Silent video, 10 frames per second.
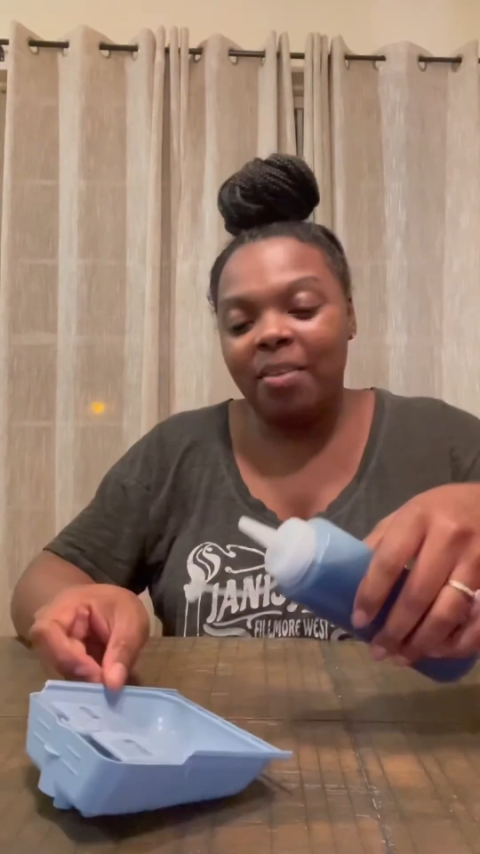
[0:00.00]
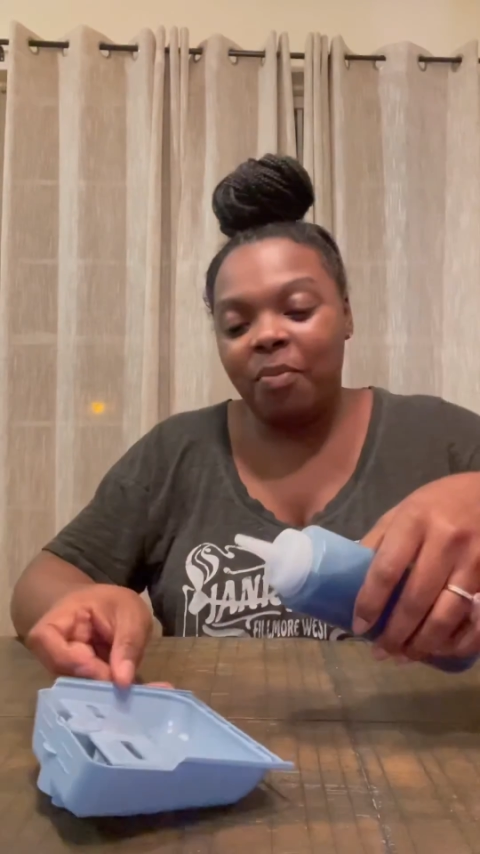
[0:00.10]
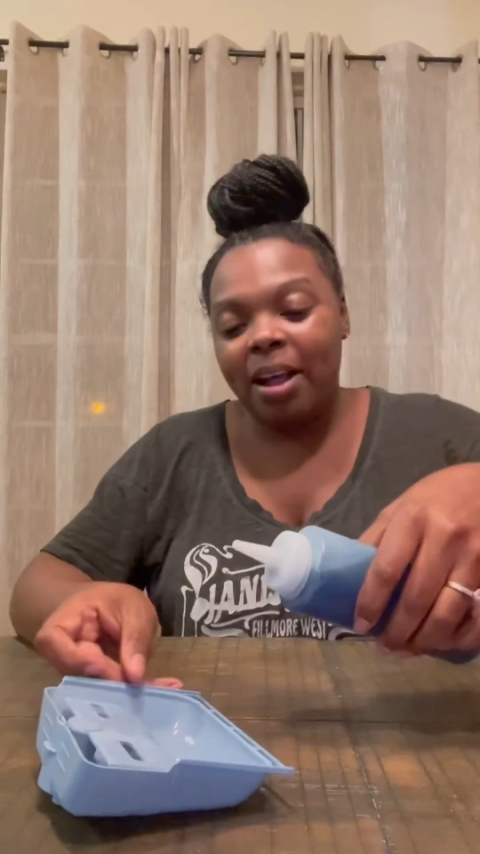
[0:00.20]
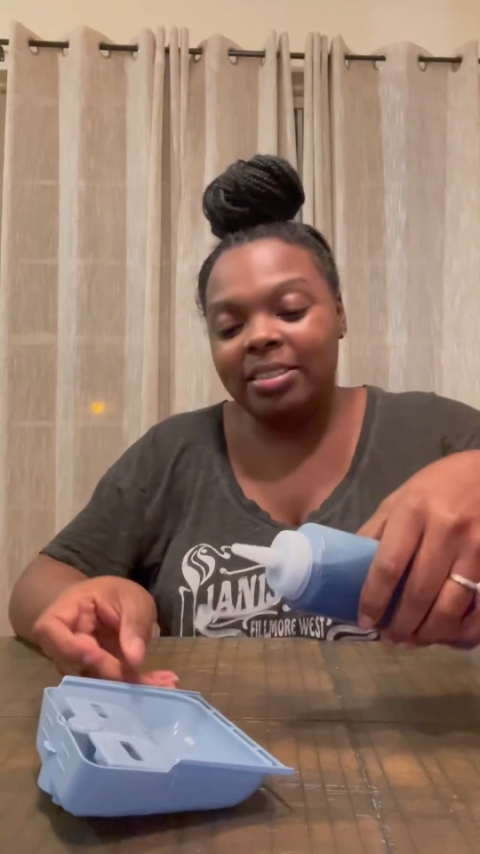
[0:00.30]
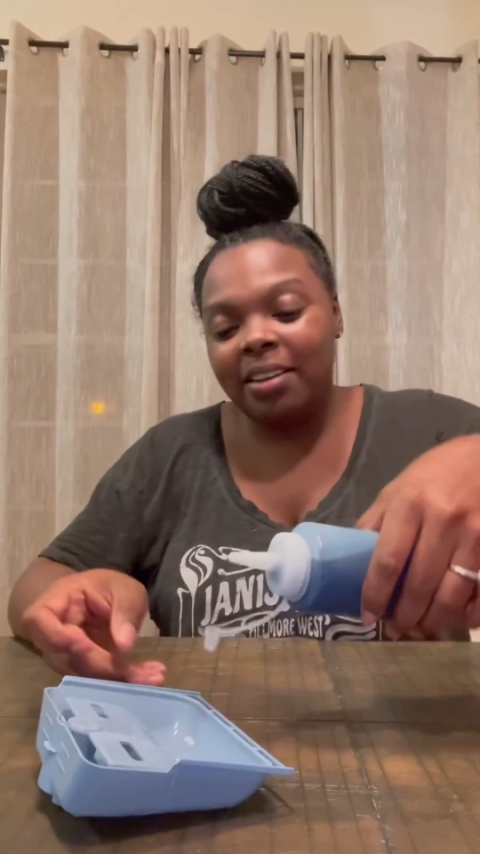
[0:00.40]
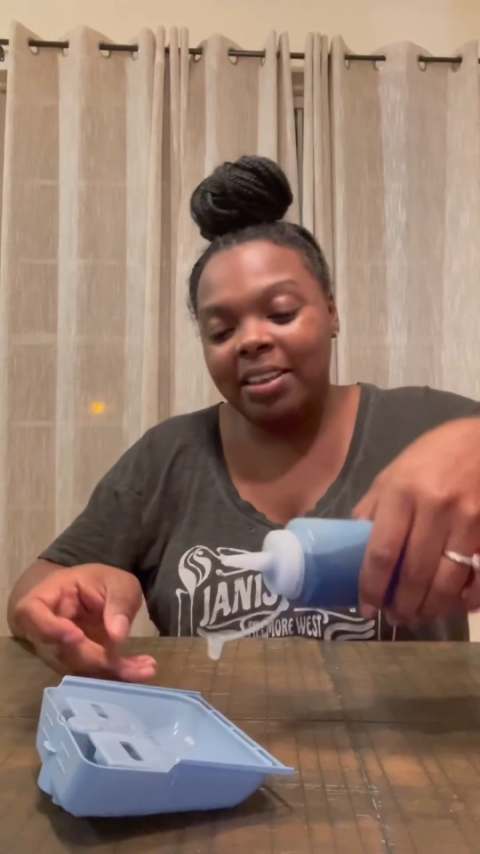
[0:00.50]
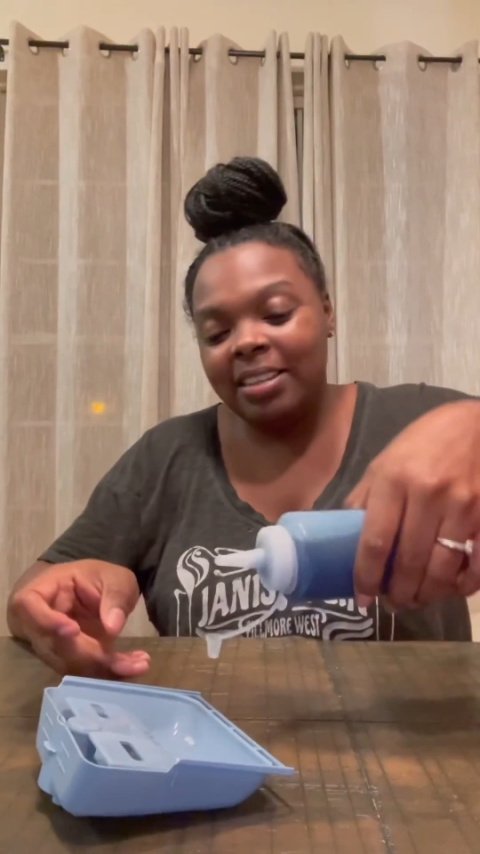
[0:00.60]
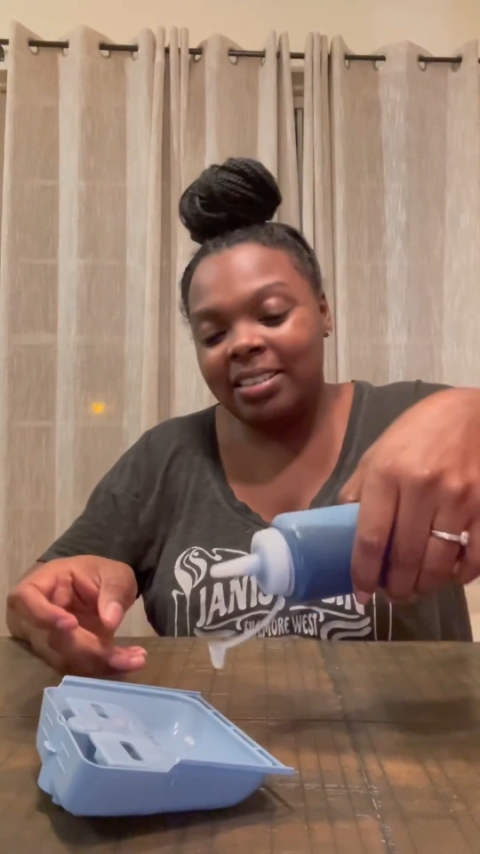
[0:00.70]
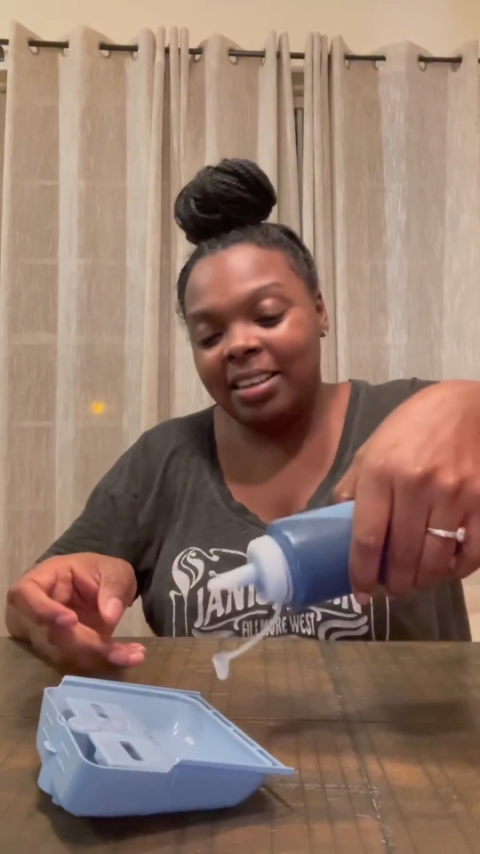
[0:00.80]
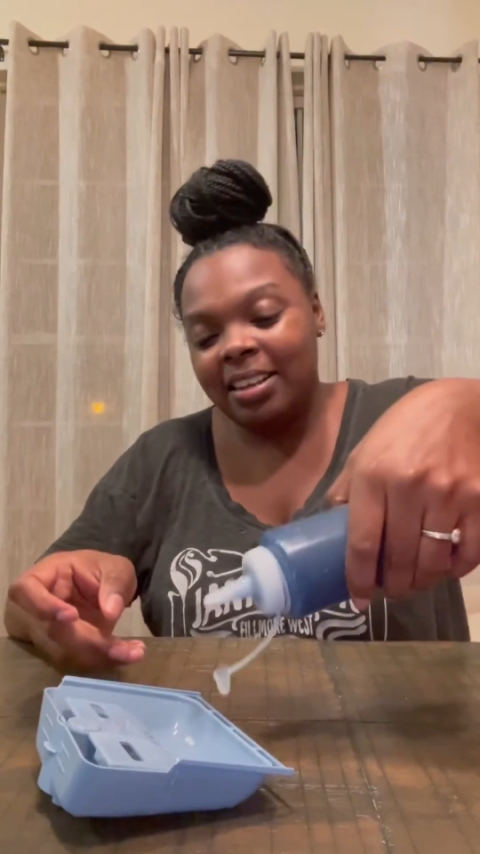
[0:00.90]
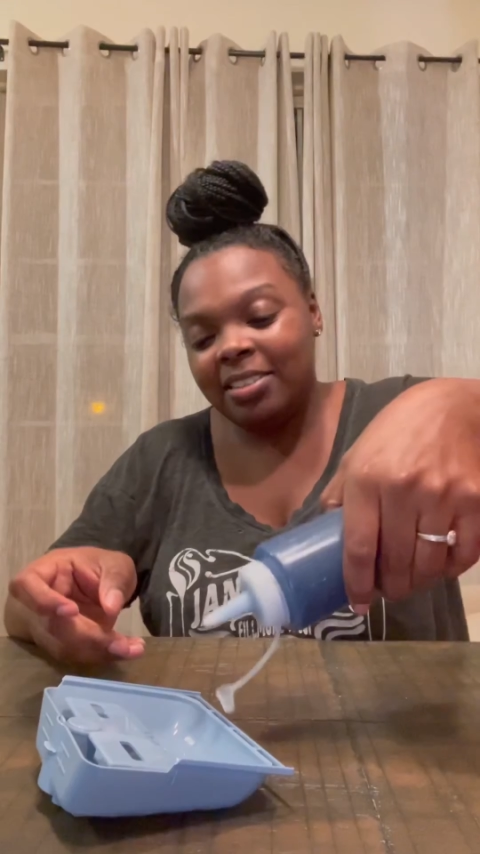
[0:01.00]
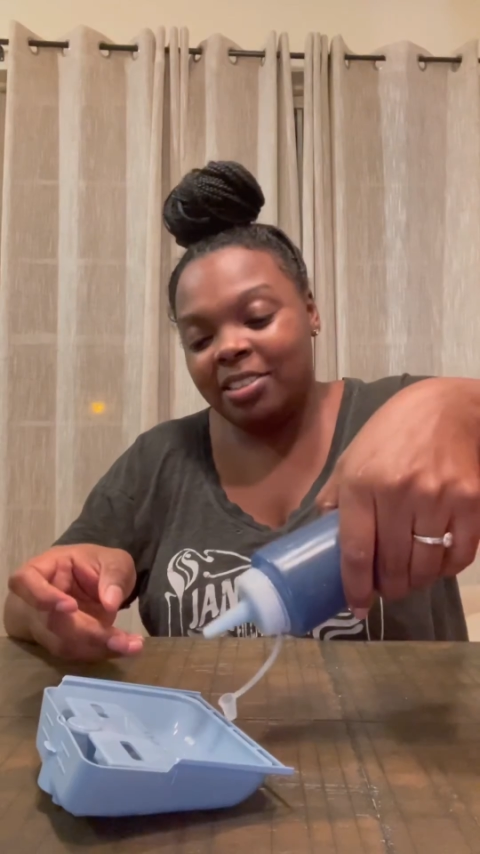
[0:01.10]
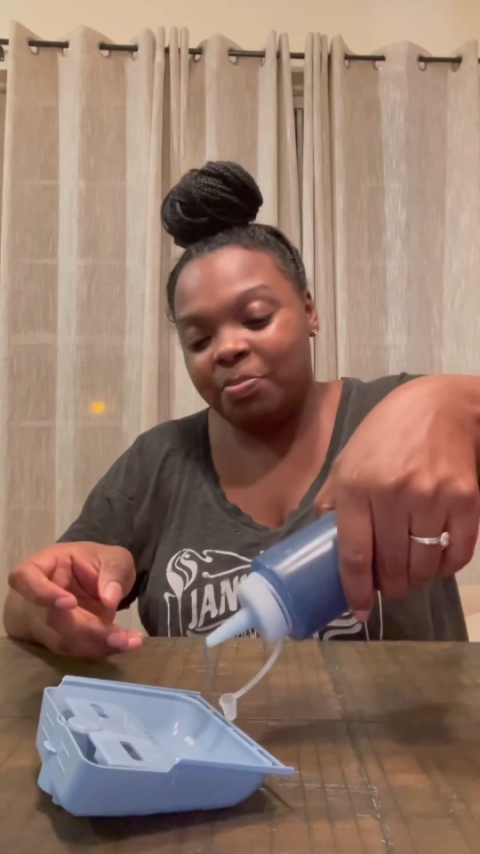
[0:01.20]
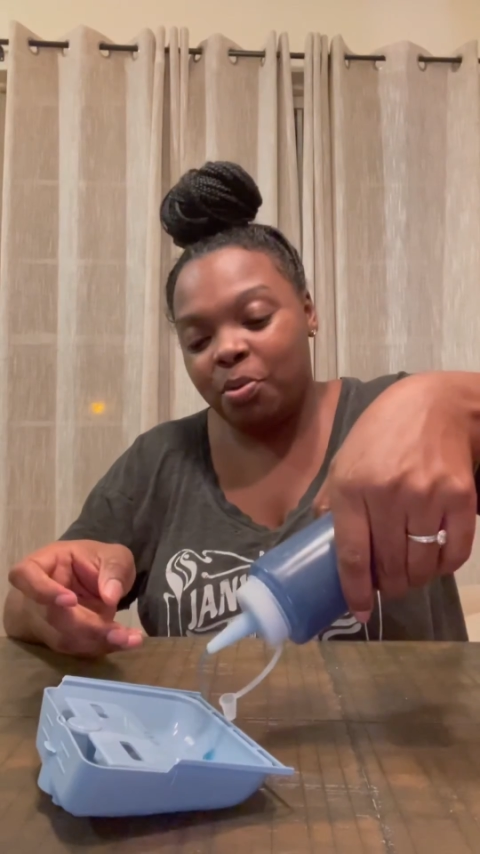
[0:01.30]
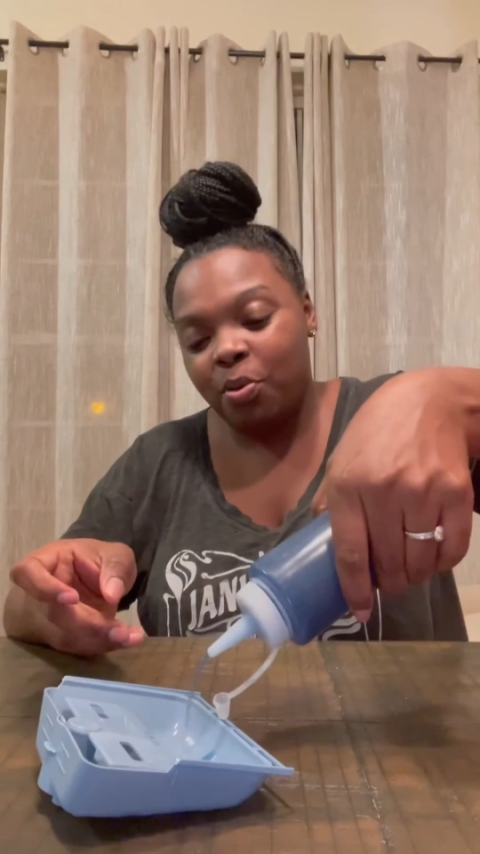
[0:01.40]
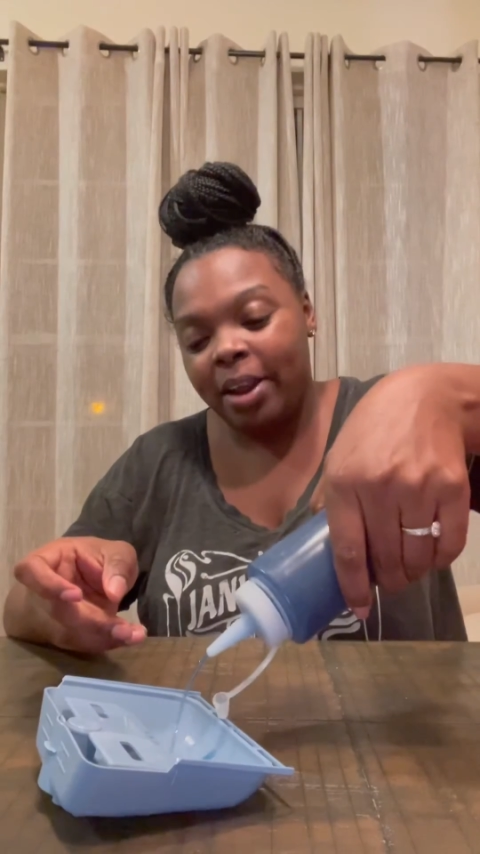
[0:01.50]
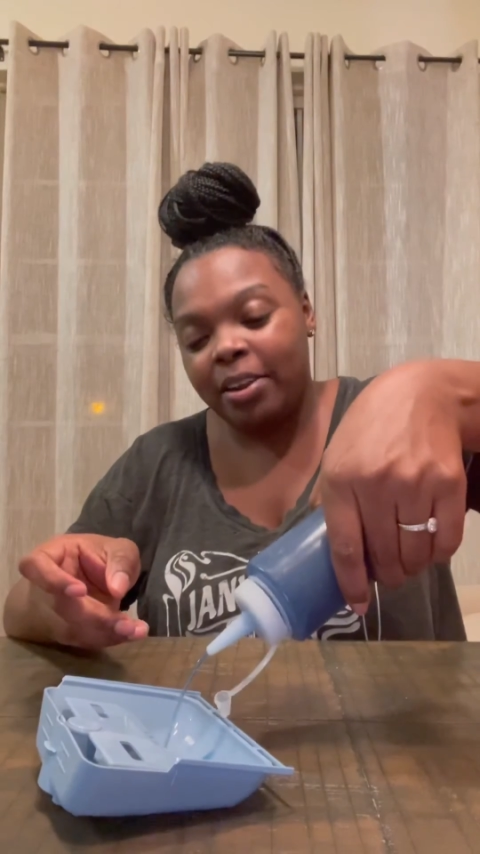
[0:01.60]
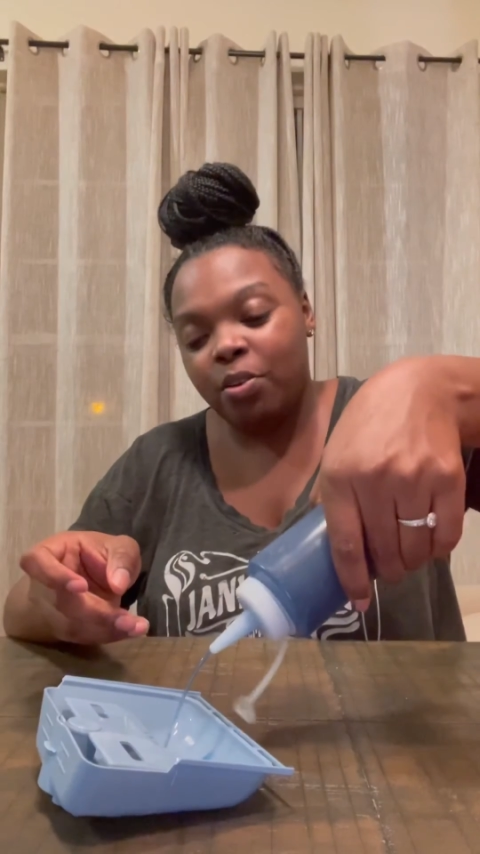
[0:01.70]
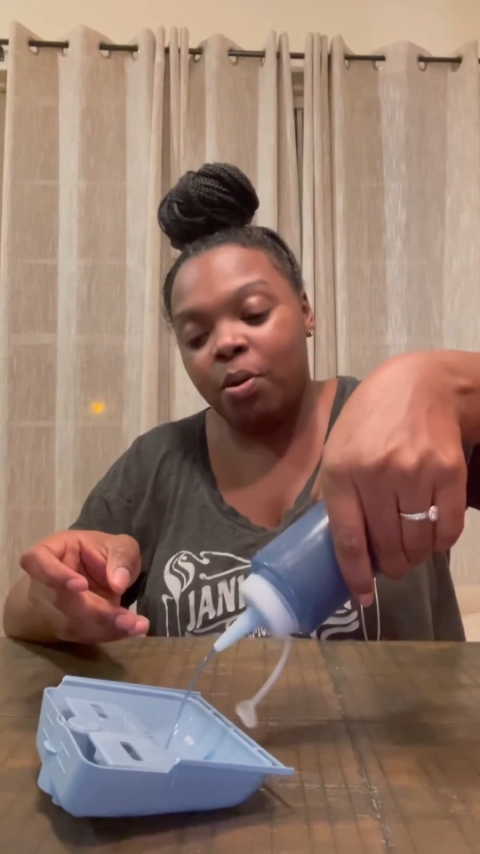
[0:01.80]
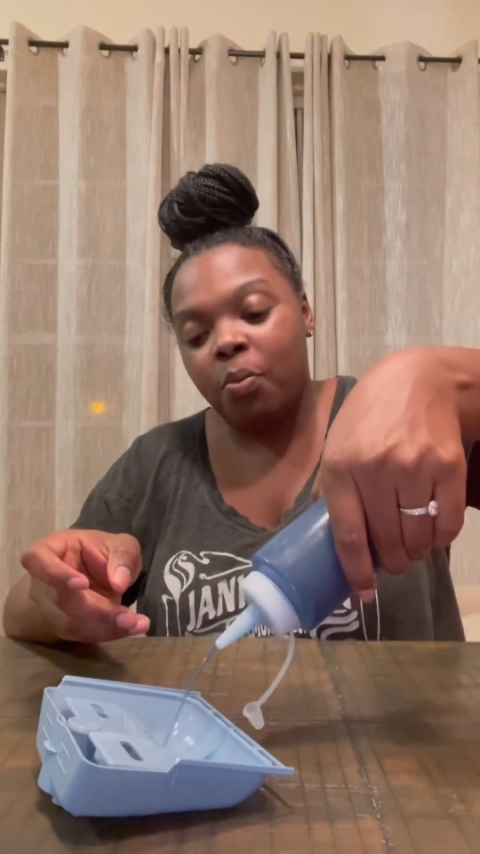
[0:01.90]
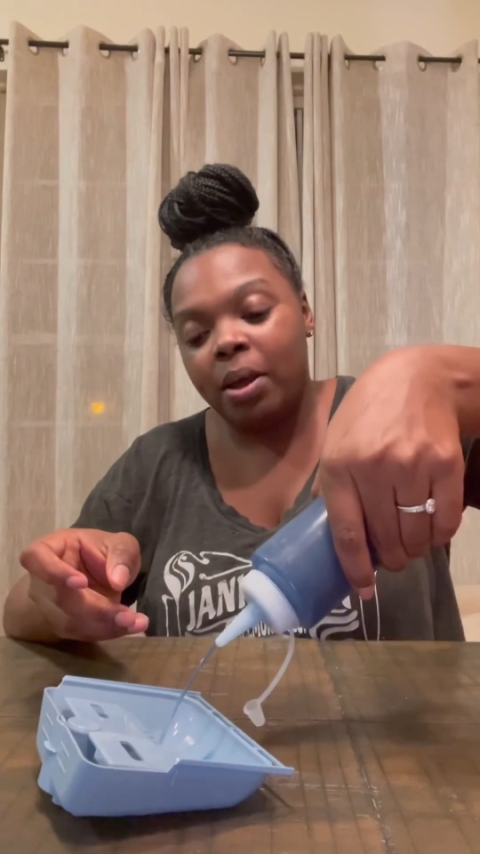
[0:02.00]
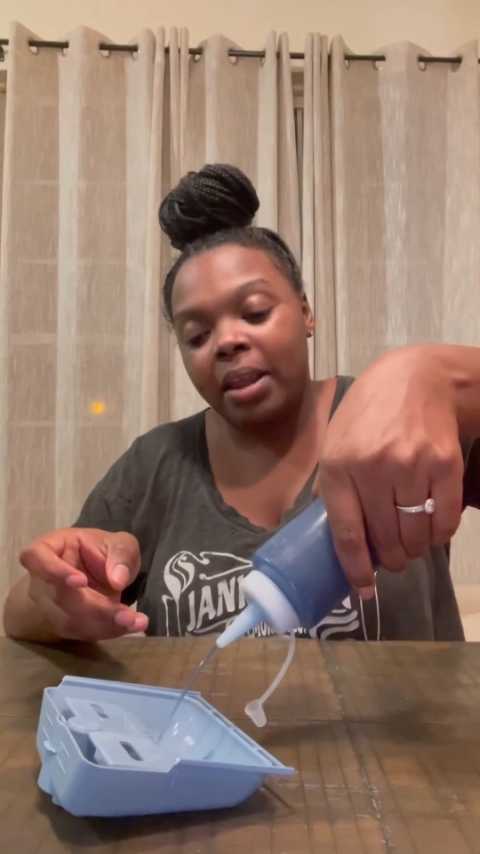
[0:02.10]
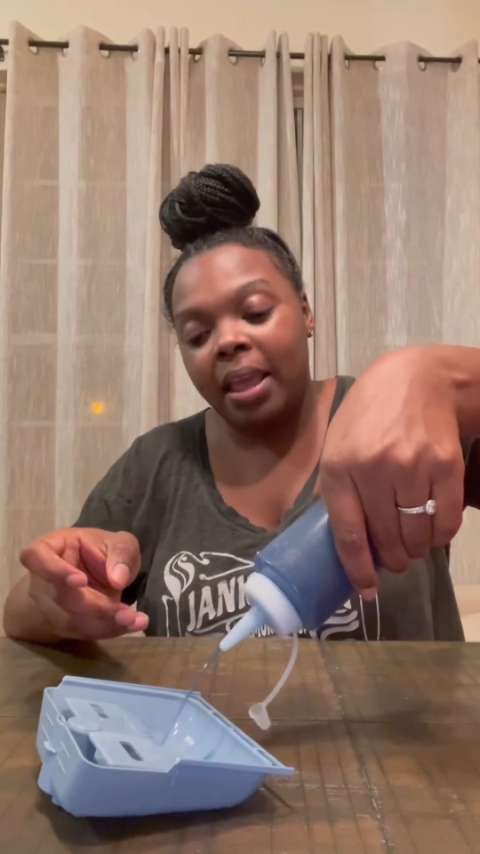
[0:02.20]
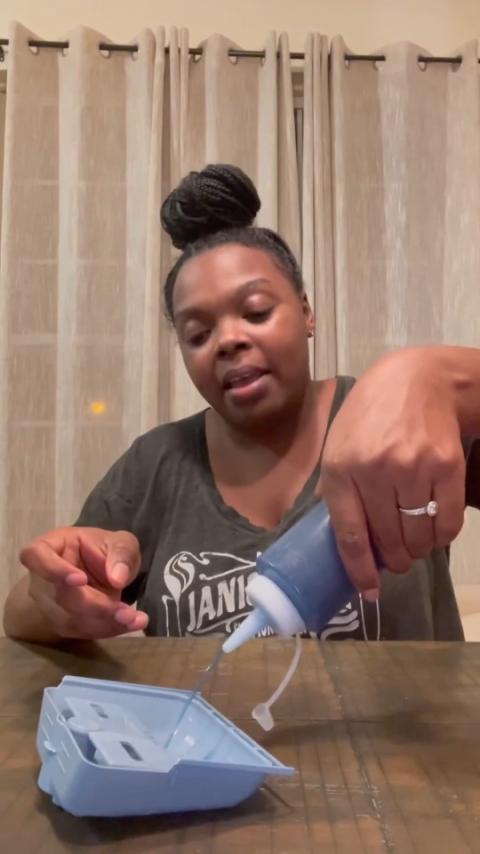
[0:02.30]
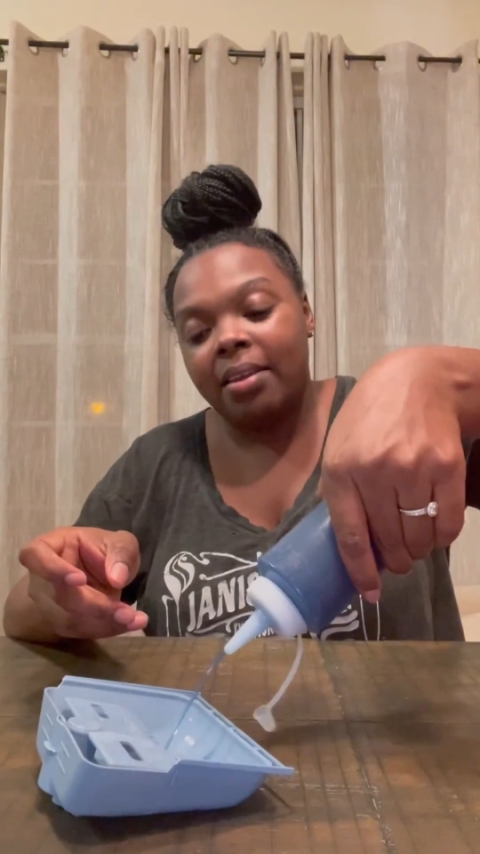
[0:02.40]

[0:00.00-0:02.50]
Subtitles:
And watch how easy it is to pour. I can do it with one hand.